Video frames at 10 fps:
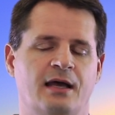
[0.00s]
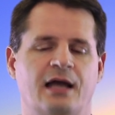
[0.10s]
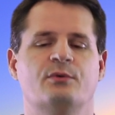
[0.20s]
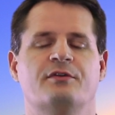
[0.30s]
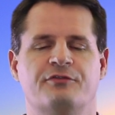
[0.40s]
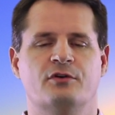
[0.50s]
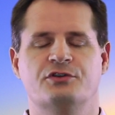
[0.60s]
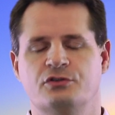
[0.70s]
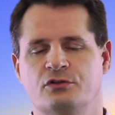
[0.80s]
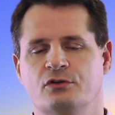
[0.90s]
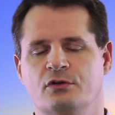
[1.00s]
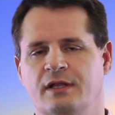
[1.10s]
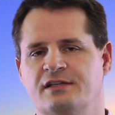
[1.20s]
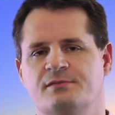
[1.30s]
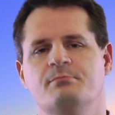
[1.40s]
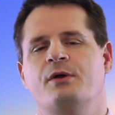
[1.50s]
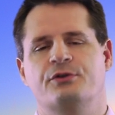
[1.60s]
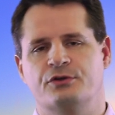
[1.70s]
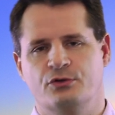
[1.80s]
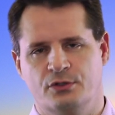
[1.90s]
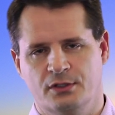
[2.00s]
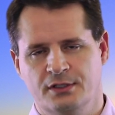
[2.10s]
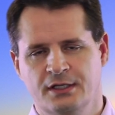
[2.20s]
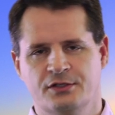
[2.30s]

I refer to Google as Mother Google.